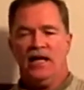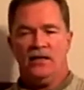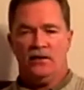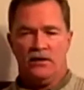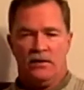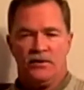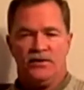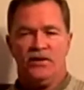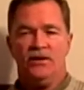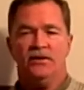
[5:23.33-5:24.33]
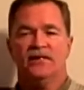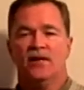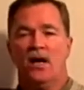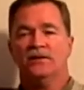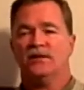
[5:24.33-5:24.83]
Endnote number 2
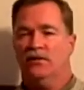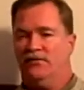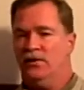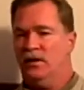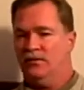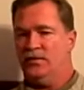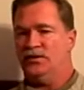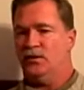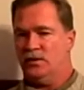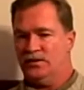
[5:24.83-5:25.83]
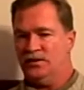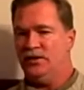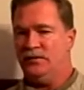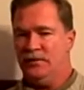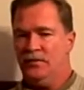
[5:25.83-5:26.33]
is also from the George
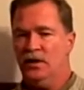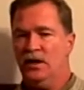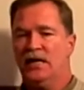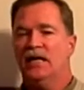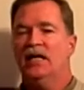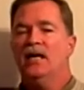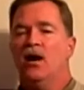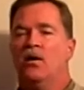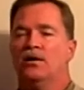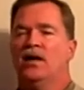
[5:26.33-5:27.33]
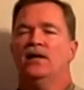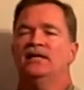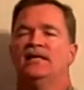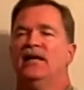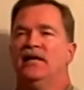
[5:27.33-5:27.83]
Doobie book. Or no,
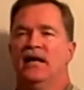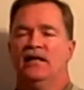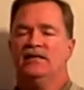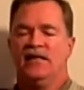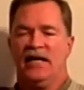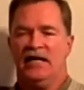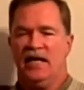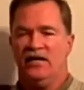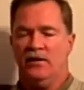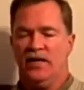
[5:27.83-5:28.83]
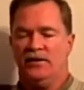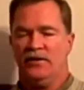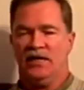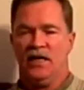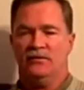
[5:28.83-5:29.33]
let's say the second endnote
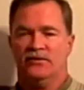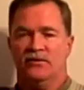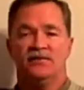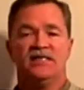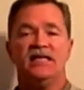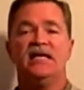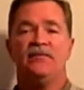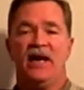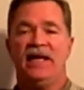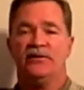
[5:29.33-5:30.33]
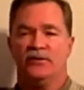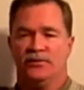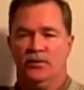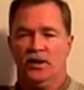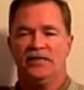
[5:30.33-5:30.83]
entry comes from Sidney
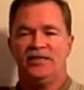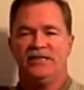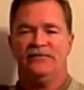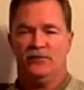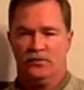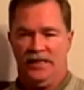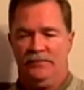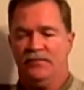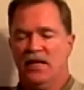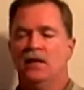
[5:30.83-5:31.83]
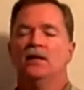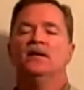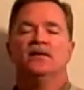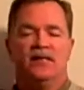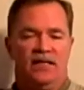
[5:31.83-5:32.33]
Painter's book, Chivalry.
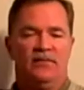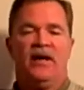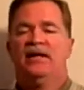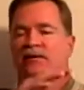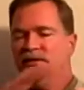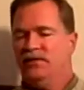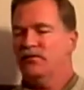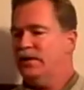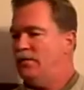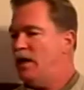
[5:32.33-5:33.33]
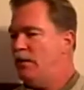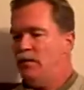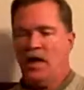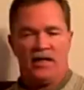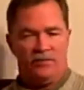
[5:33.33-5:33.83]
Sidney Painter, Chivalry, blah,
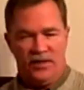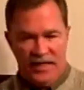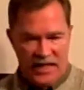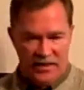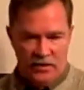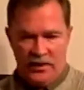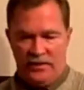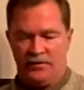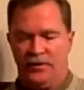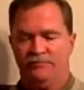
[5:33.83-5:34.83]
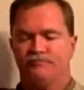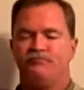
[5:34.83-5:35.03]
blah, blah, complete endnote entry.